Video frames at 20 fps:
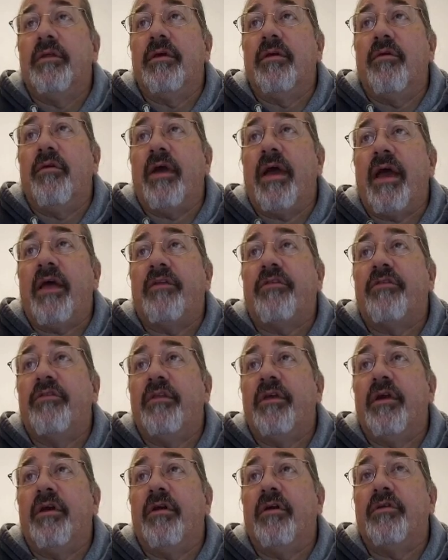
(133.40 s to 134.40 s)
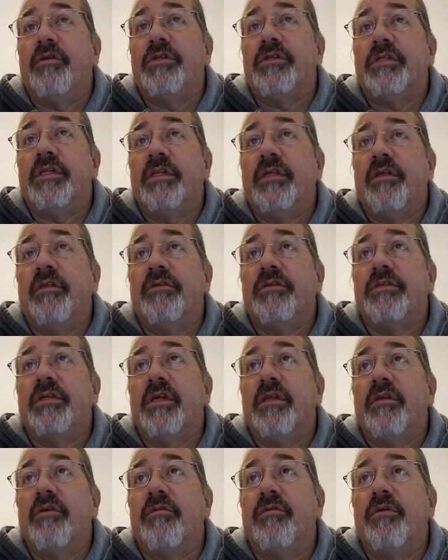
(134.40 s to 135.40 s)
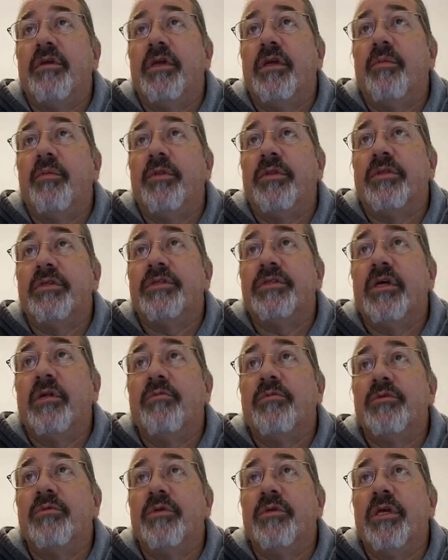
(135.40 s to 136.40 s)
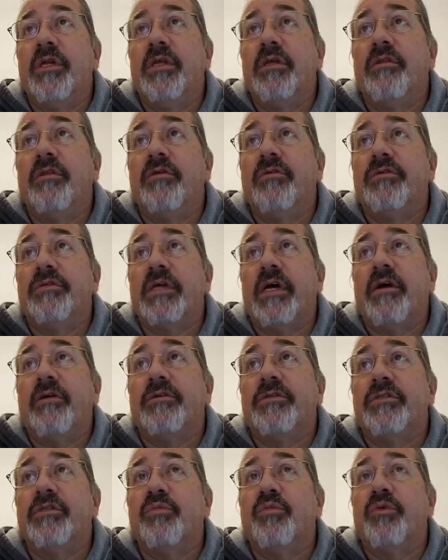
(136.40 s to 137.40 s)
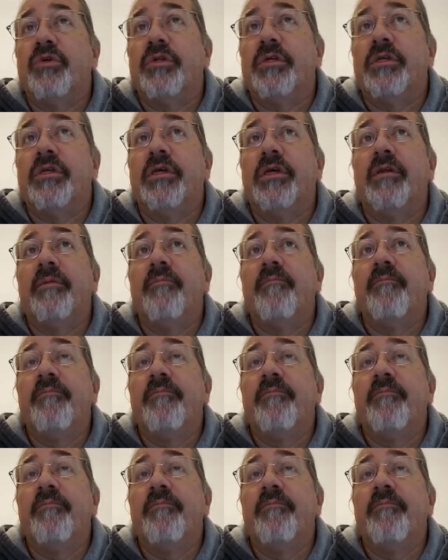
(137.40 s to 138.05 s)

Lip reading: grass there, just on the other side of the creek, but the sun was hitting those houses pretty good.